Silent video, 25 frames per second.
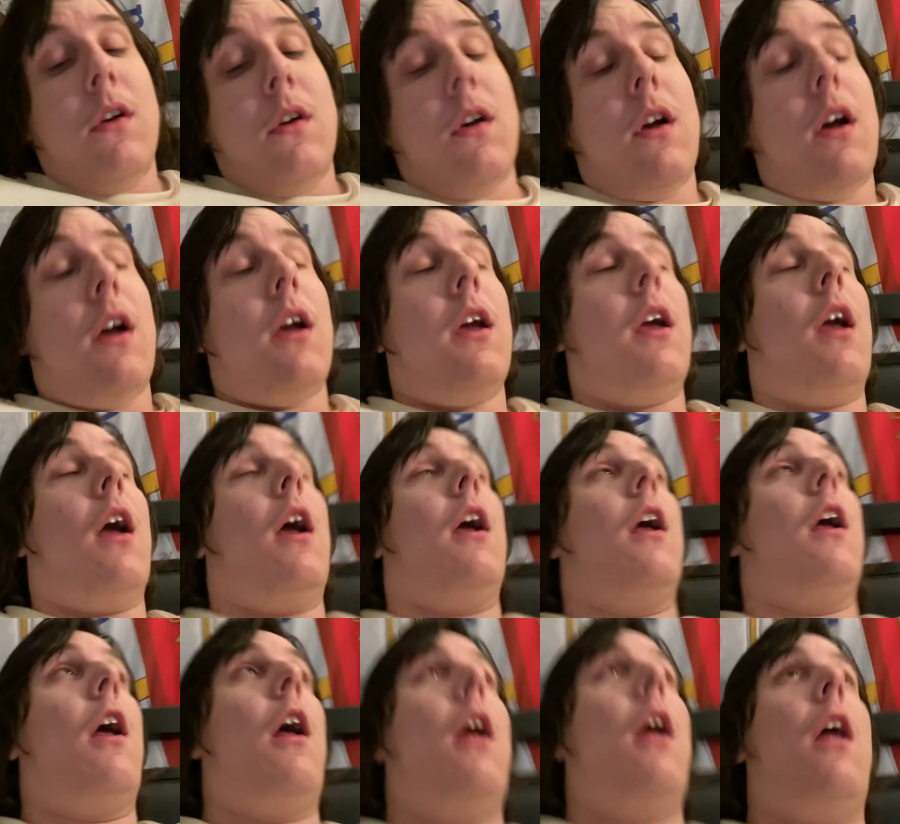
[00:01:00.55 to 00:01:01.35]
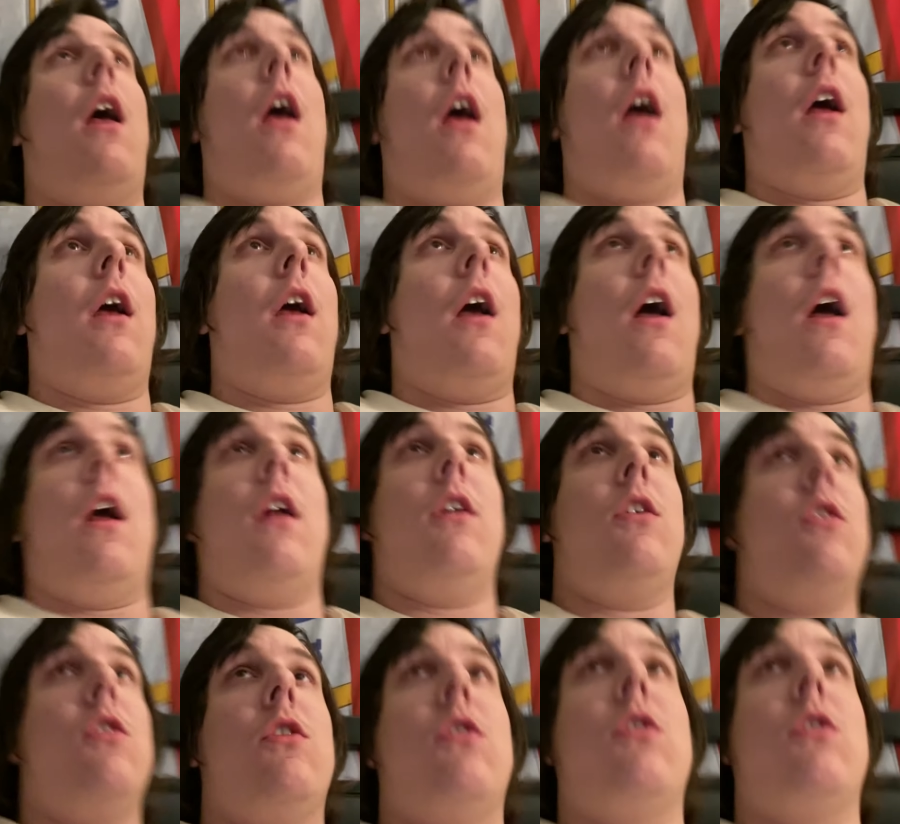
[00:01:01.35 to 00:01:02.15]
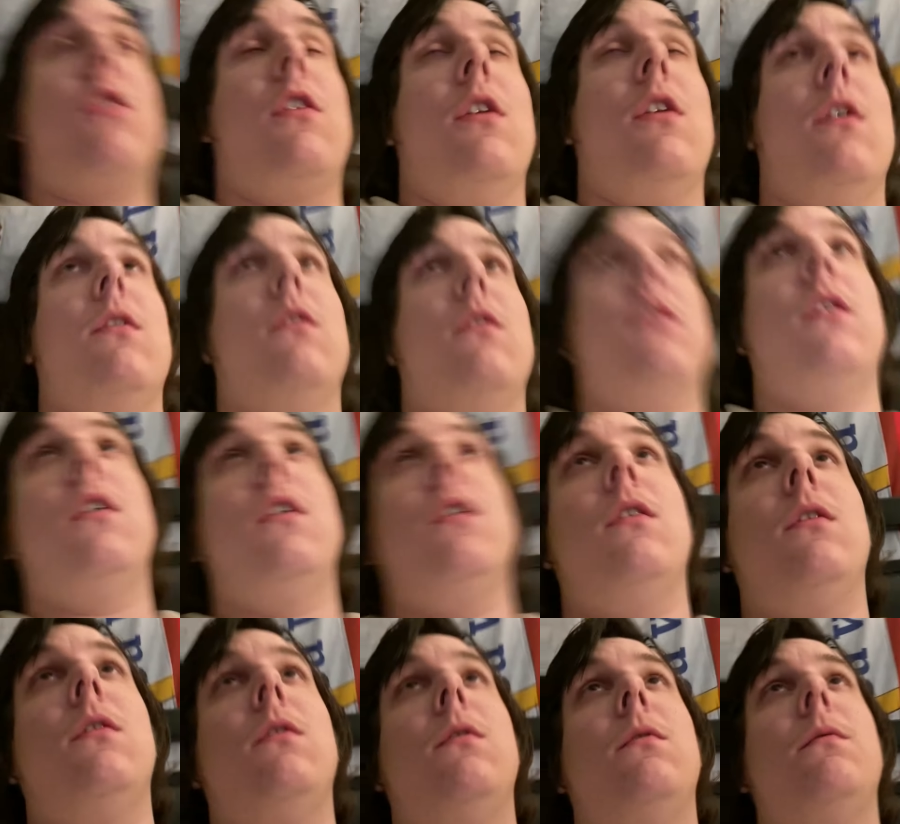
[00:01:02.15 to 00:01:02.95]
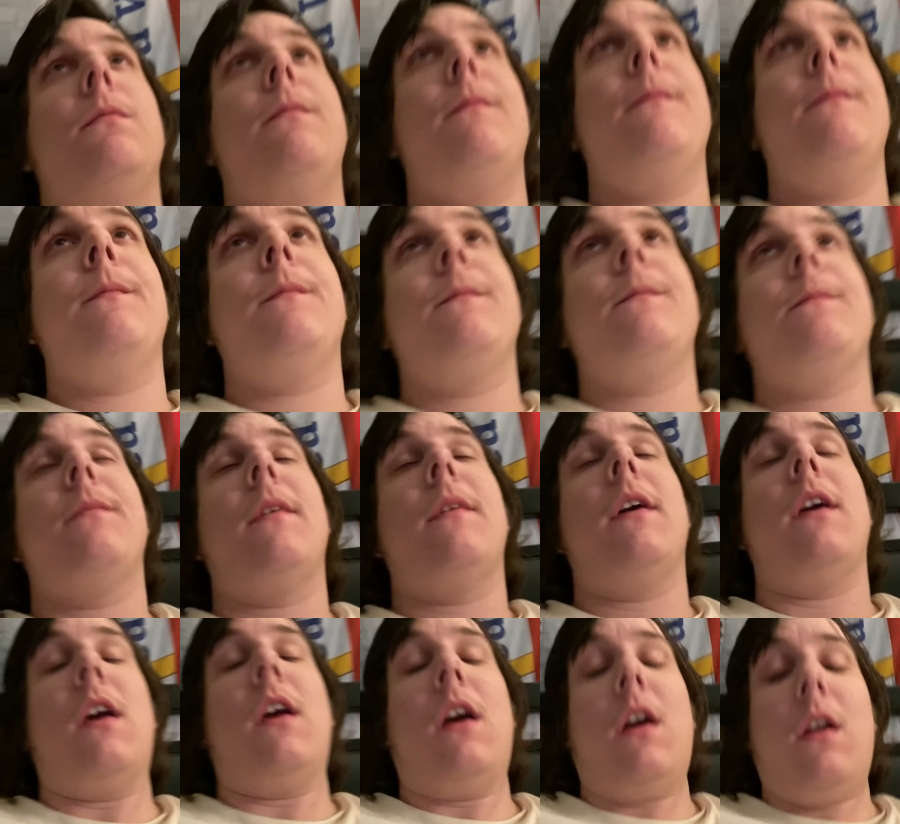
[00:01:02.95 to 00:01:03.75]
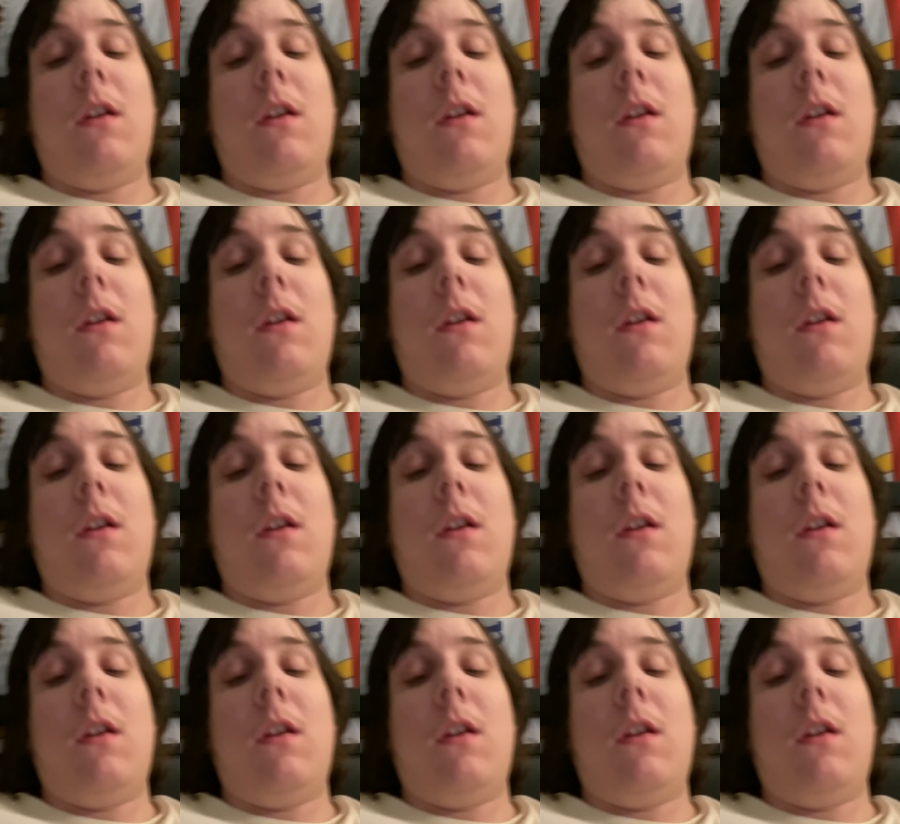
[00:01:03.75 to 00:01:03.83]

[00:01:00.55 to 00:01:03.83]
I, I, I, I just don't know. I, I